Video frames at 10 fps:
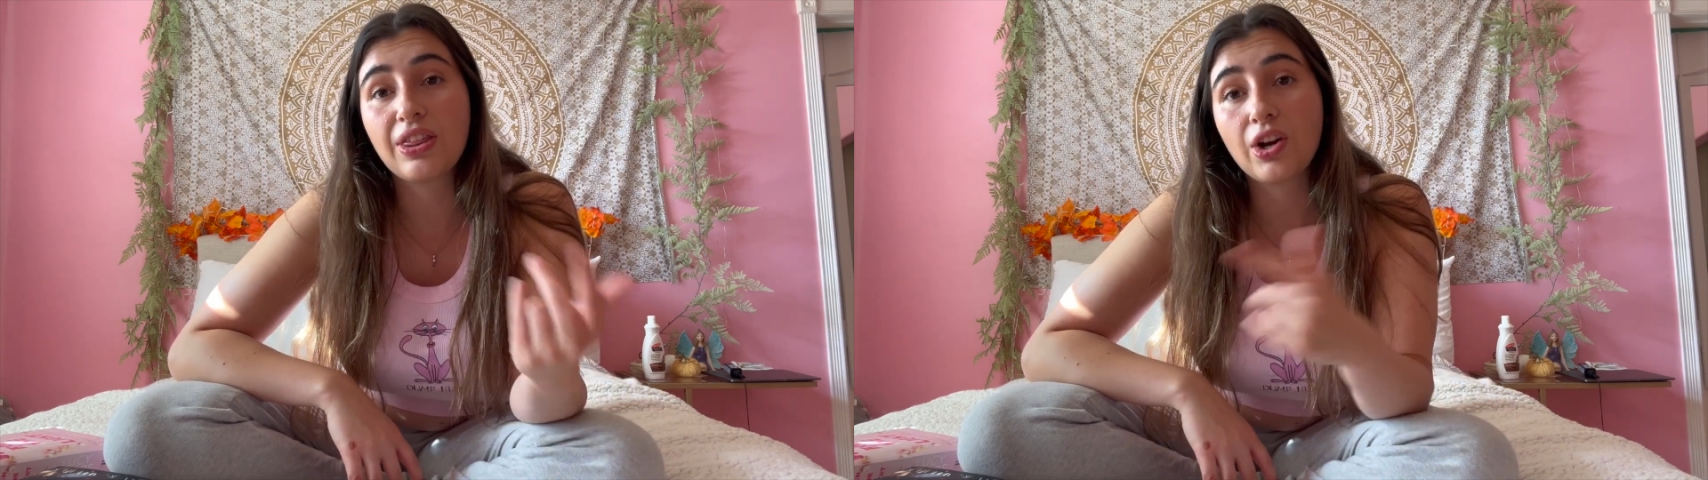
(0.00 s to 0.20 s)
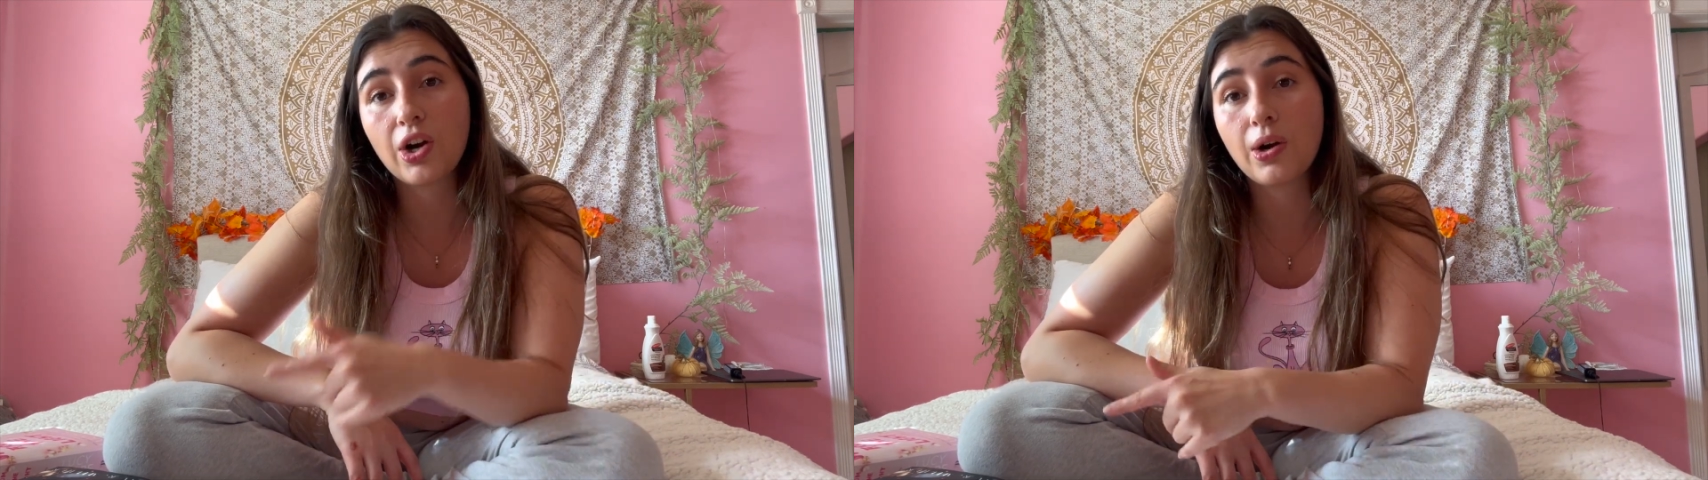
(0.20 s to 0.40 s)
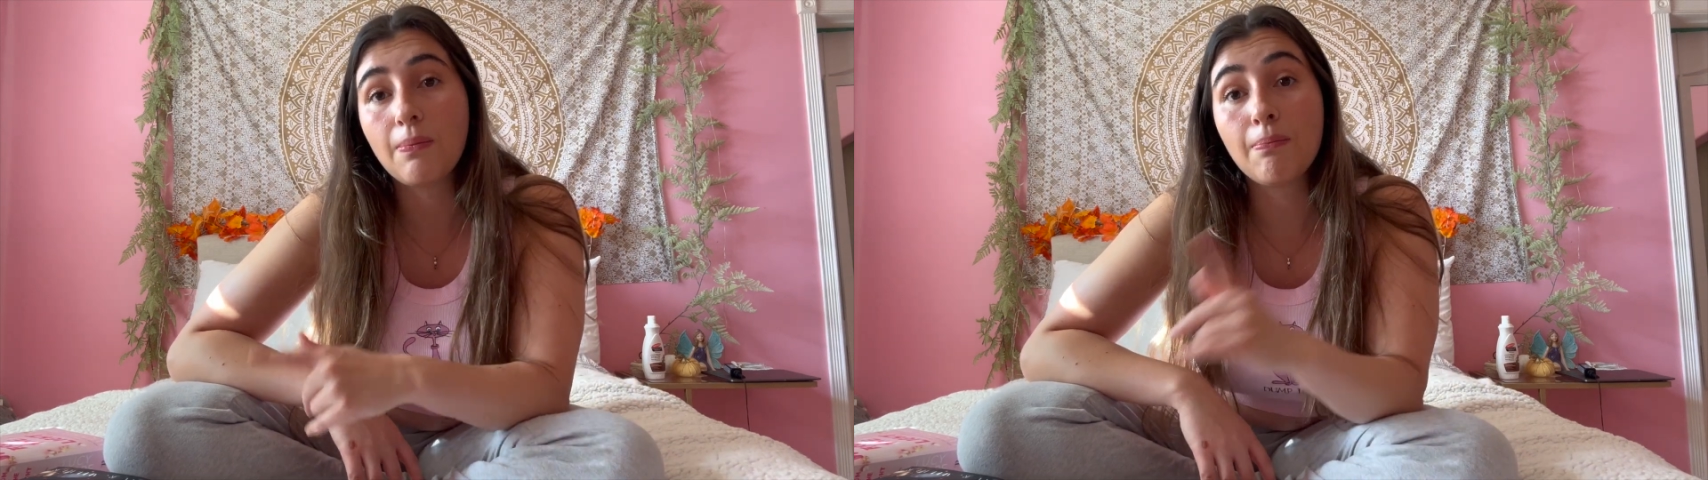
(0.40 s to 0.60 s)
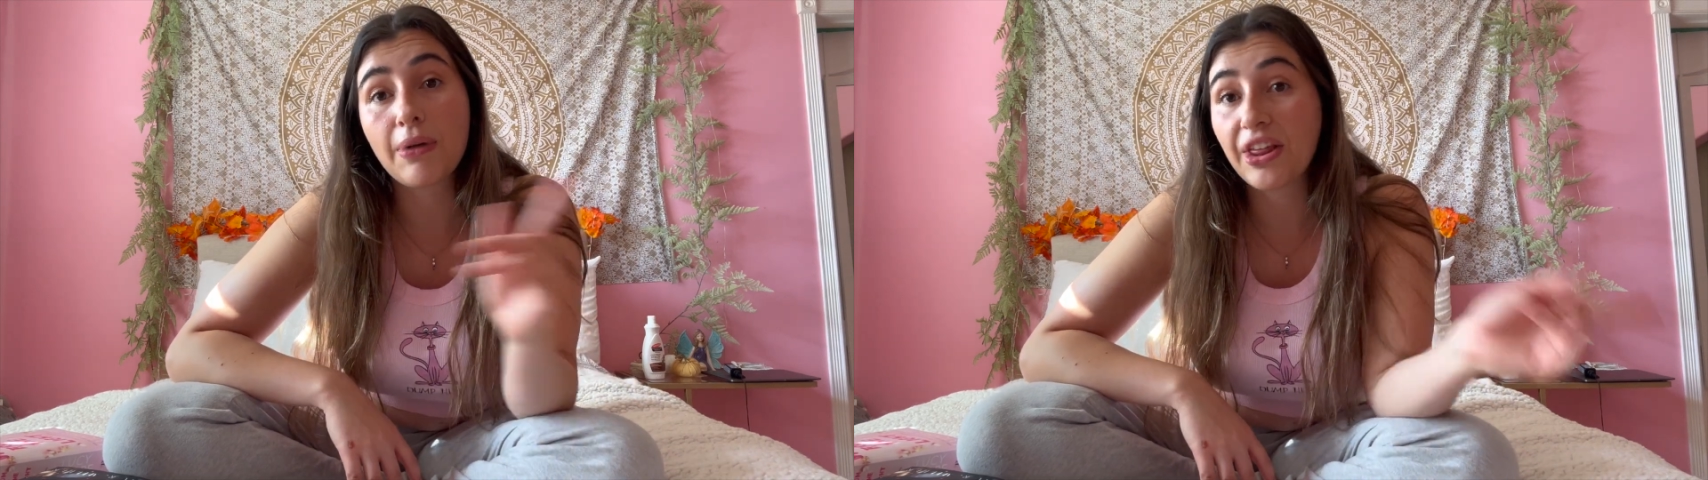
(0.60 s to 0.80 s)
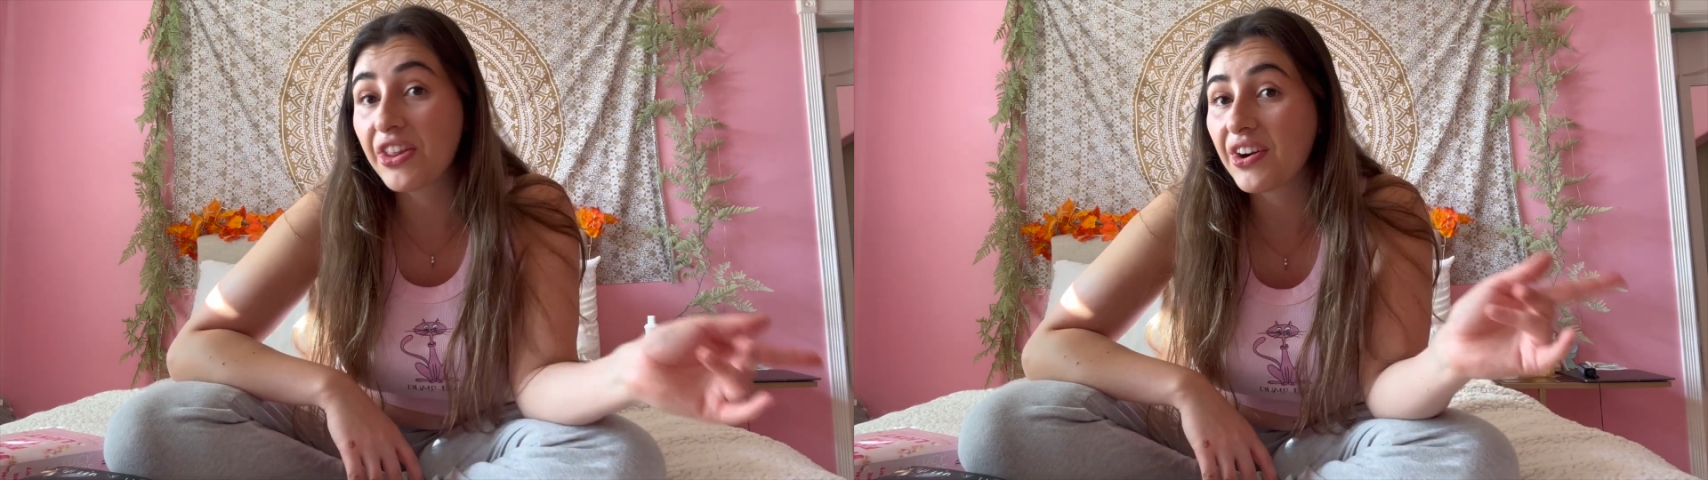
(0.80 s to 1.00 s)
her
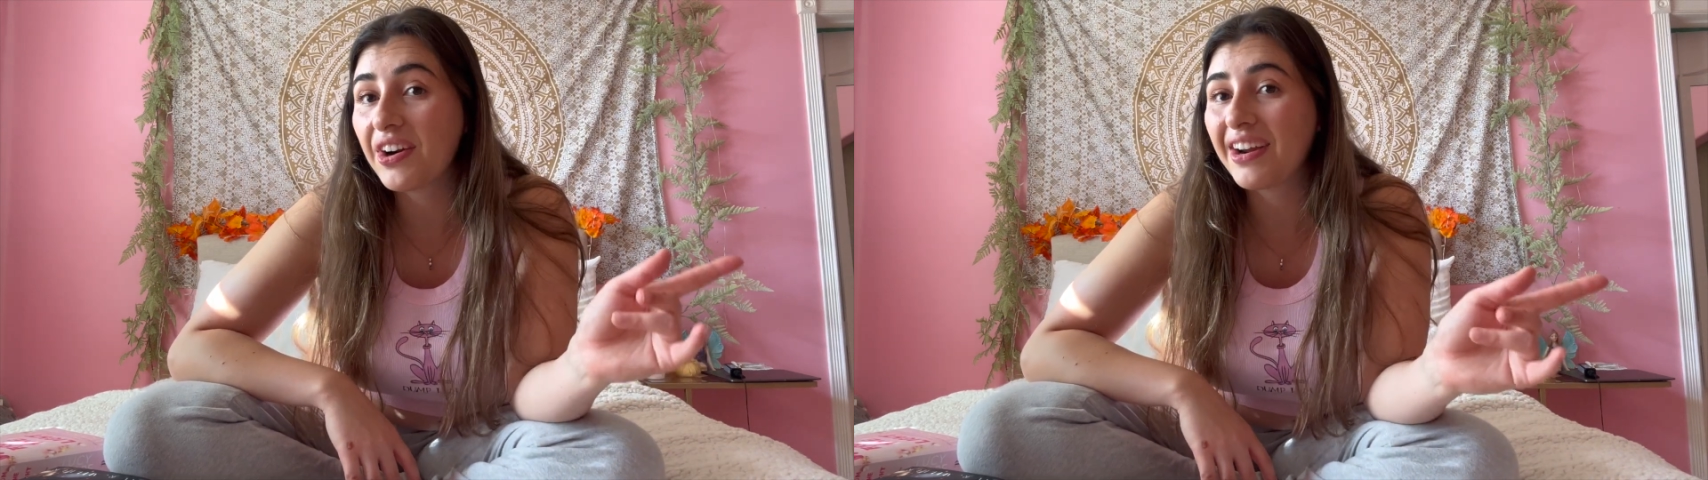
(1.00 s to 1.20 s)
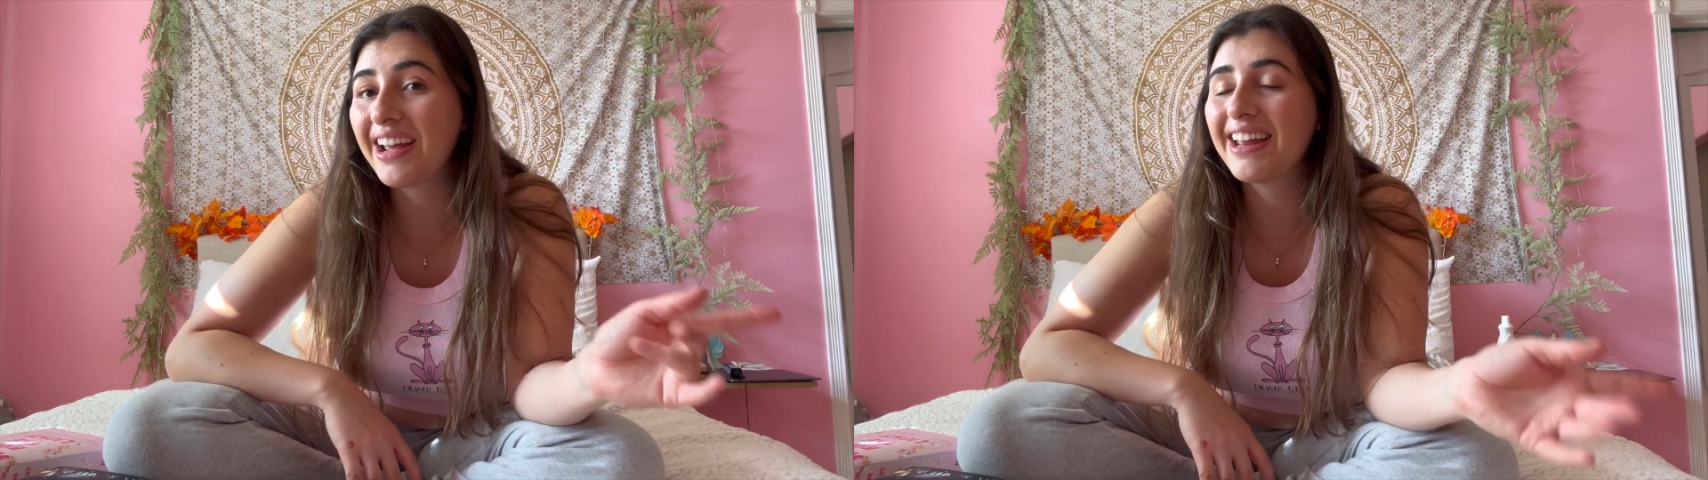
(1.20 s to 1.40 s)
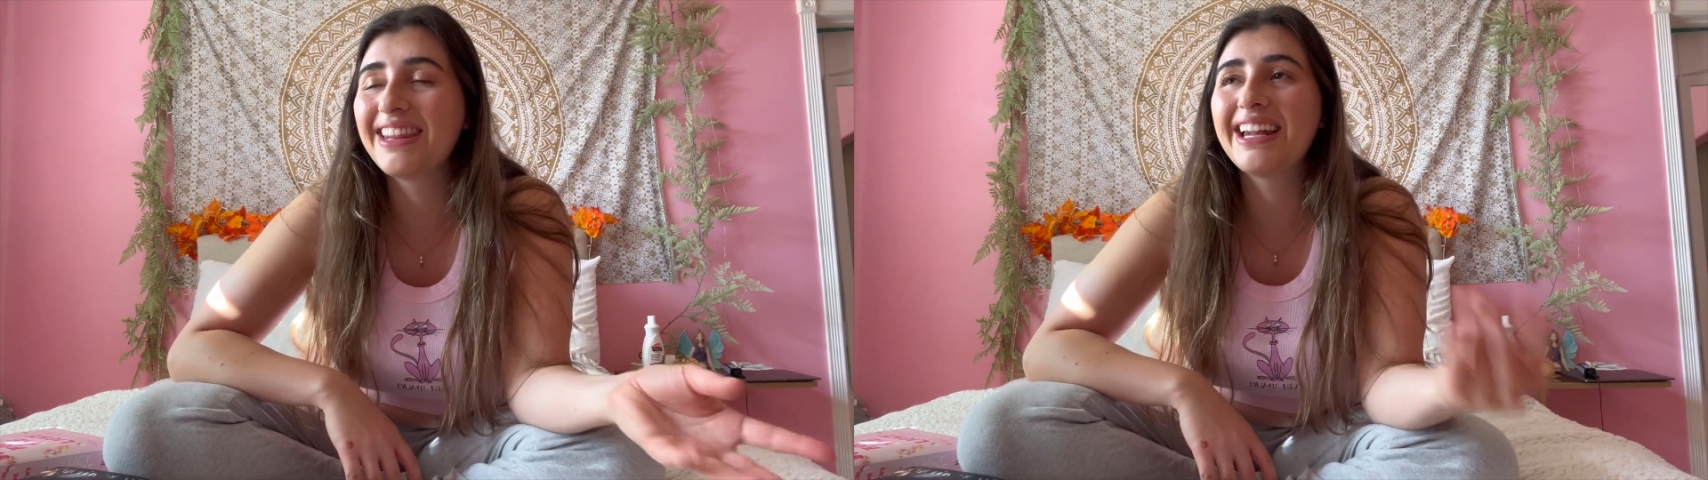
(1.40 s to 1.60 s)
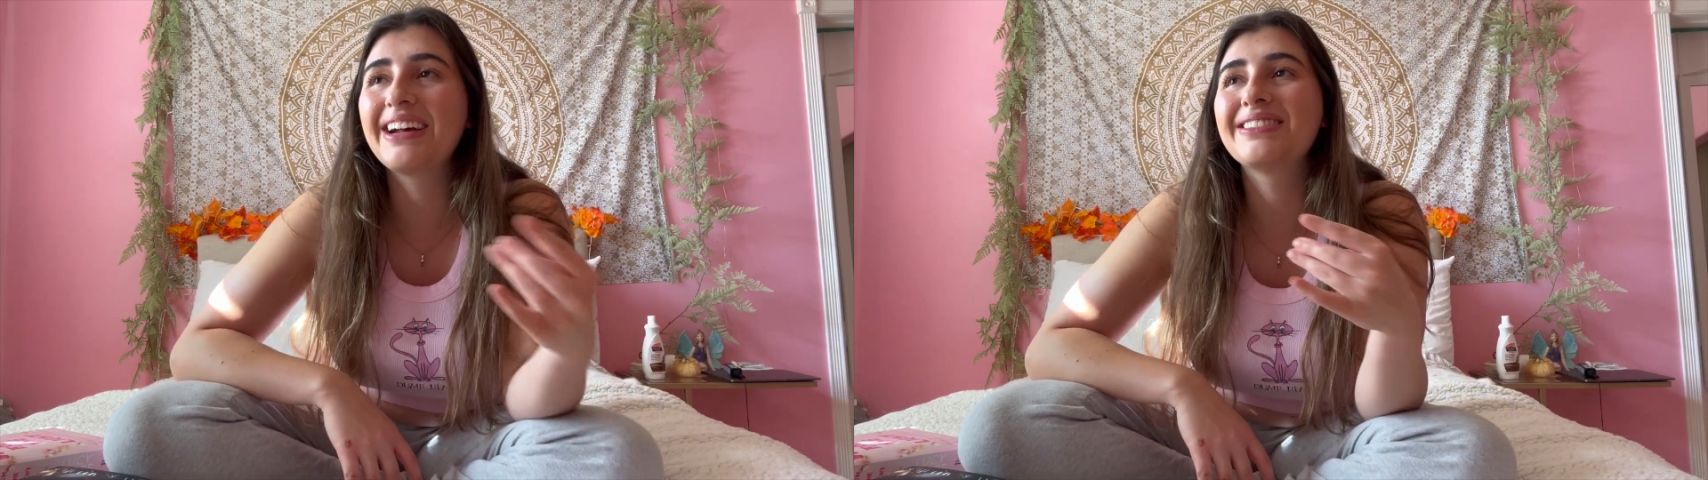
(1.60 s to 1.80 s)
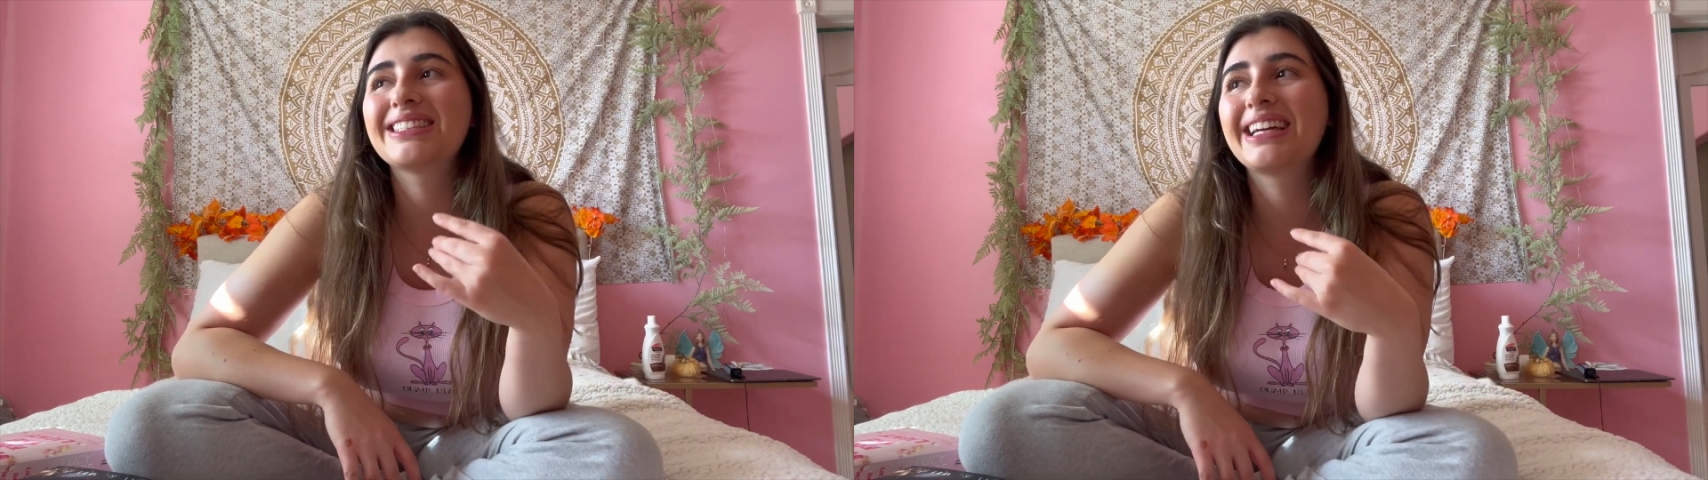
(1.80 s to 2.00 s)
mother and then
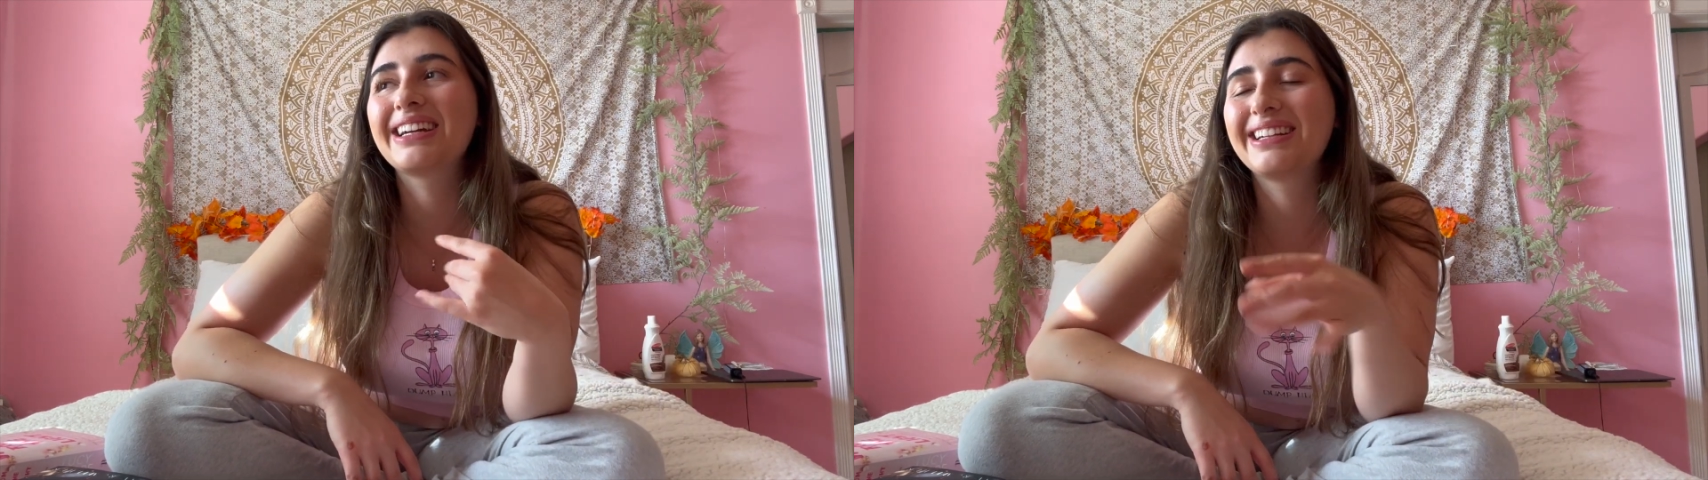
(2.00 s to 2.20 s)
I was like